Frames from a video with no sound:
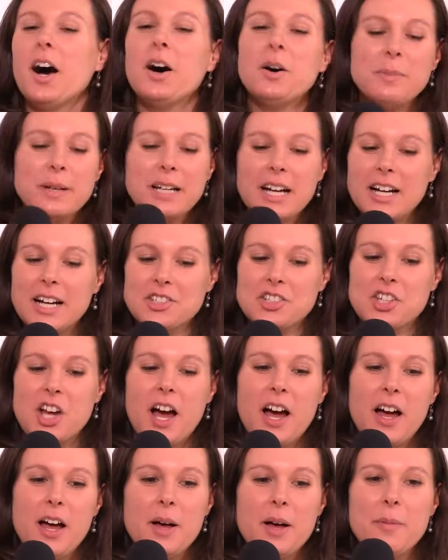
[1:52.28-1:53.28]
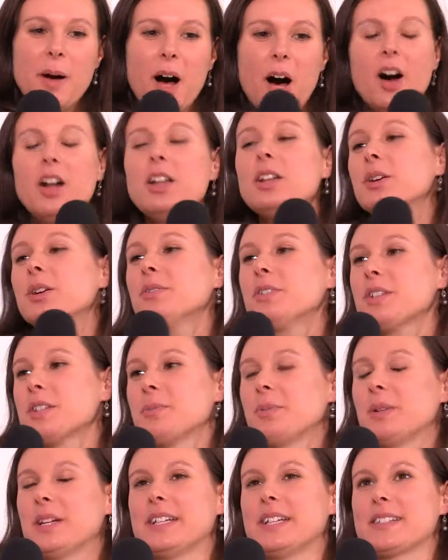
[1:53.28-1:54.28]
Oh my gosh, all over
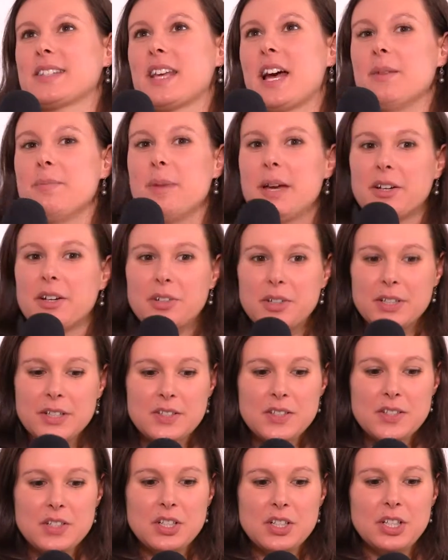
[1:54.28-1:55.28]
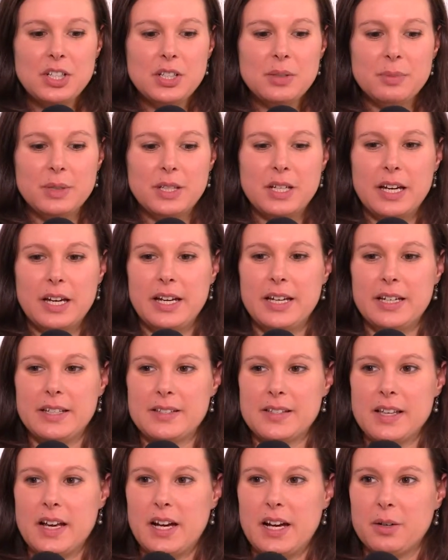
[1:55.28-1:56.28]
the place. I met Crystal
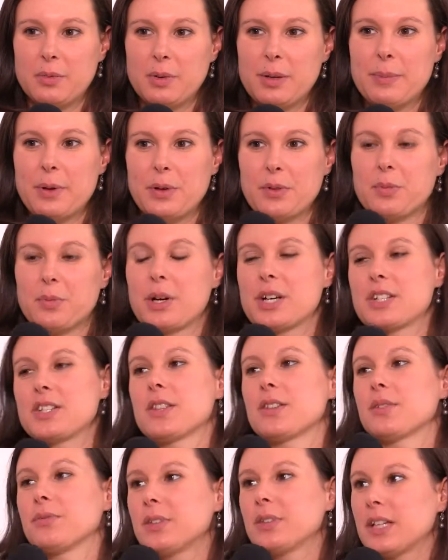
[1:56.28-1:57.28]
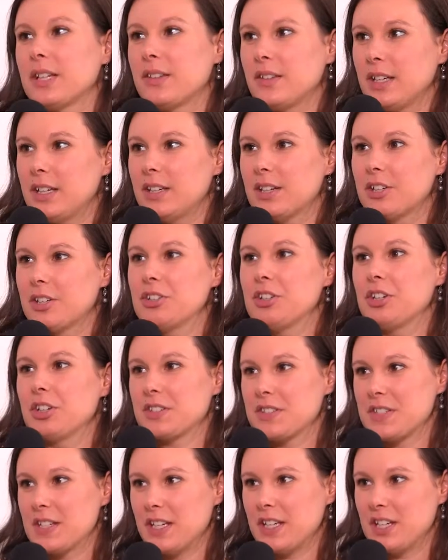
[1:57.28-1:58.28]
because we both worked at the Flea Theater in New
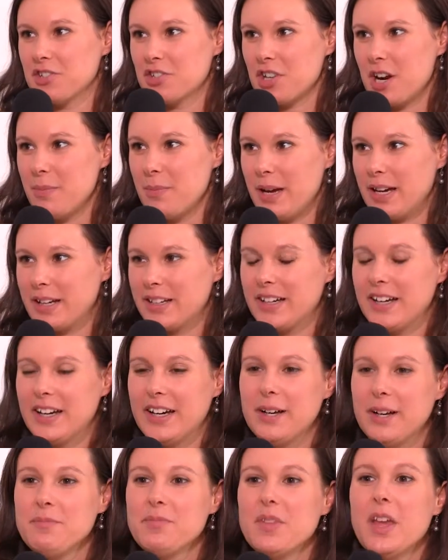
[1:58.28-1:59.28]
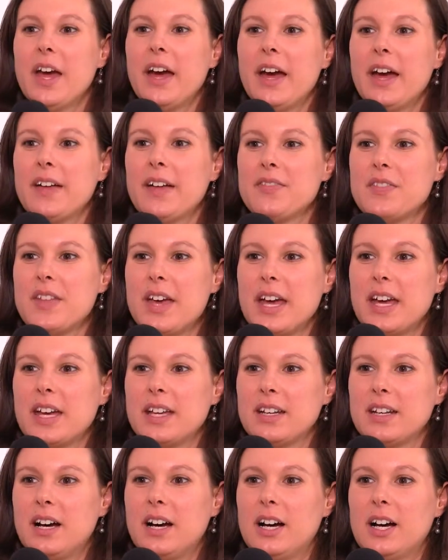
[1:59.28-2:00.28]
York City and Tribeca. And
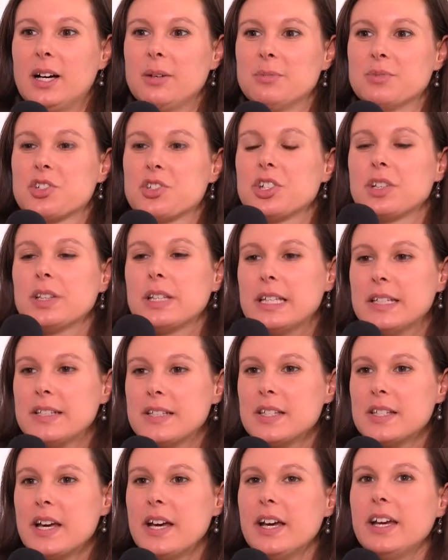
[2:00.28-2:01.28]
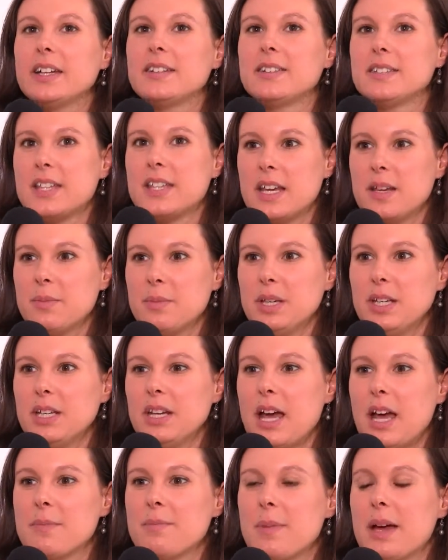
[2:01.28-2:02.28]
then Jaleesa and Damon
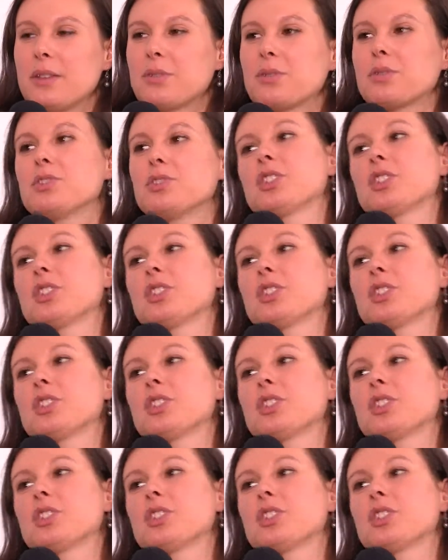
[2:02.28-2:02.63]
I met through